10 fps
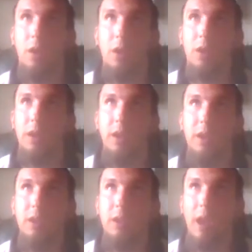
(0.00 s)

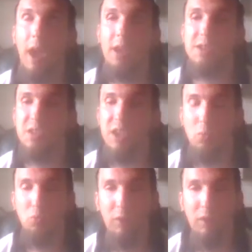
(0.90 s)
he has he
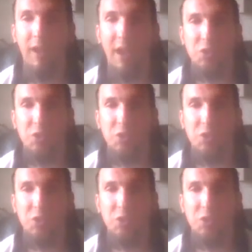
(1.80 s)
really has